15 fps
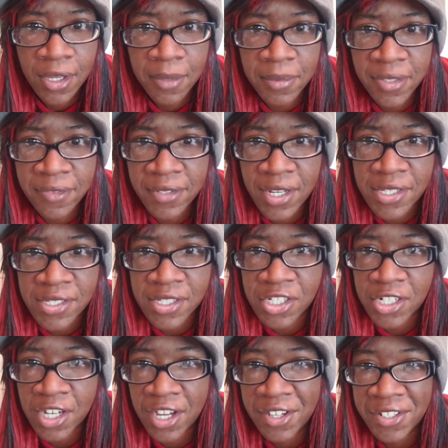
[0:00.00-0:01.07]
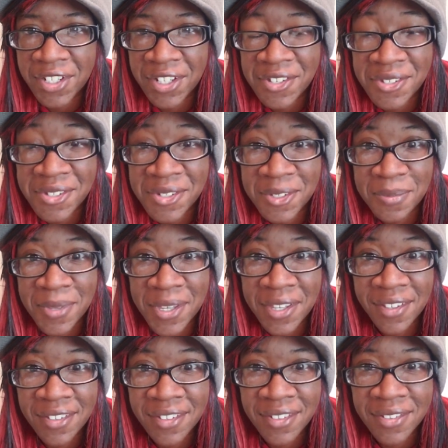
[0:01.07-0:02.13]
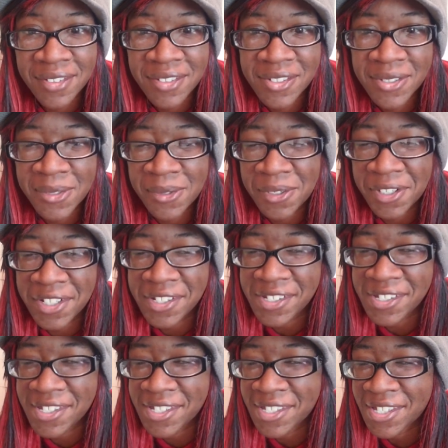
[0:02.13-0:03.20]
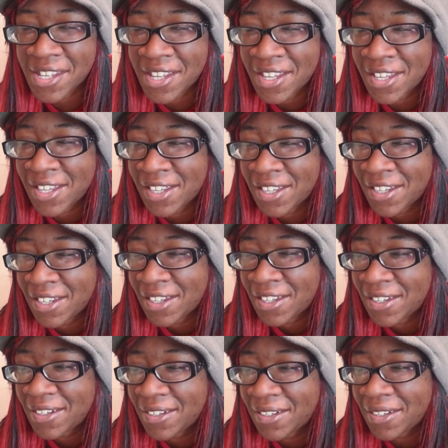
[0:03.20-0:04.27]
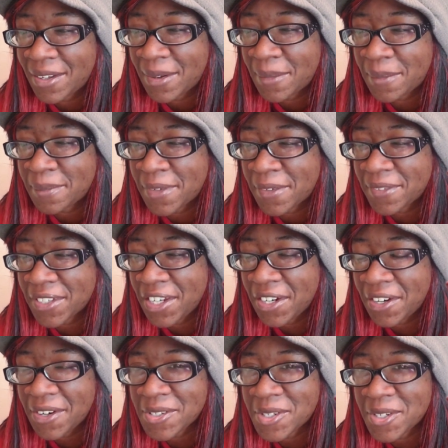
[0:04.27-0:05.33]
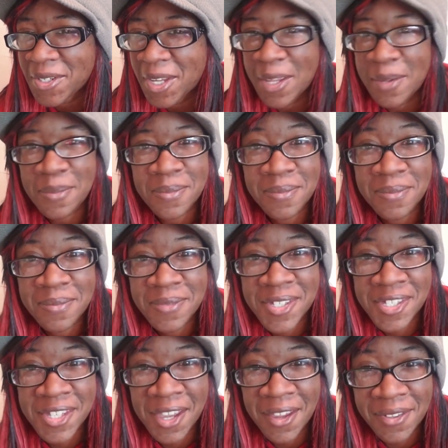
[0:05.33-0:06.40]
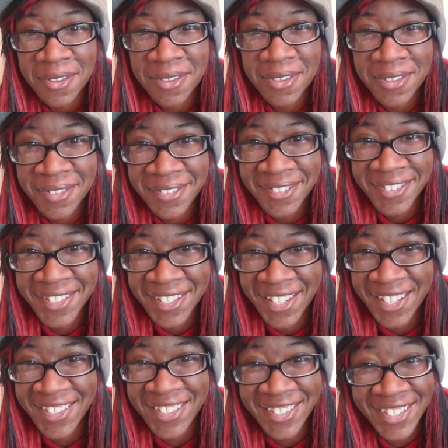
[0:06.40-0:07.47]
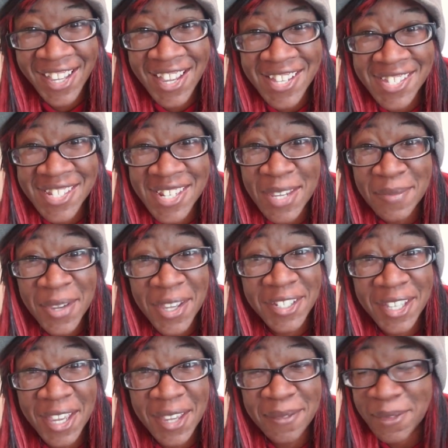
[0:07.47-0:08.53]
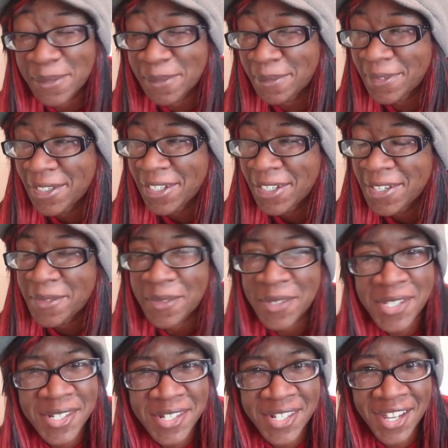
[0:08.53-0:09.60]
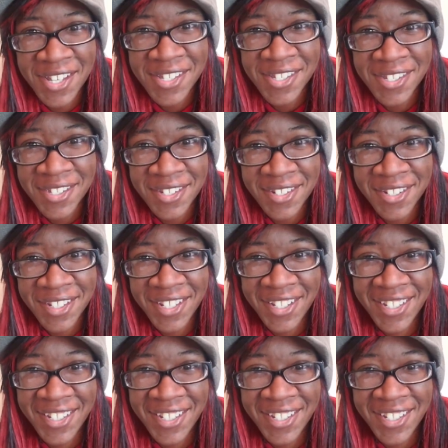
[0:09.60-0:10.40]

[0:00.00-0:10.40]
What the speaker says: Even as a child, I used to make stories of a character named Seth, and the last name I gave him was Destiny.